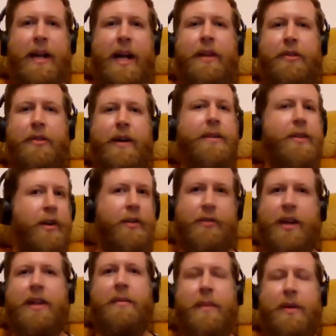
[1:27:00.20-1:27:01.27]
by that. So I don't
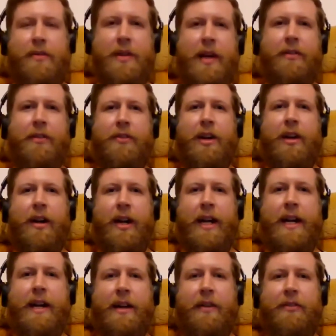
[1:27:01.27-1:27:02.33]
see them as
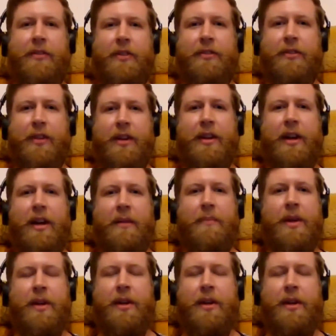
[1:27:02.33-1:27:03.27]
necessarily inconsistent. Um,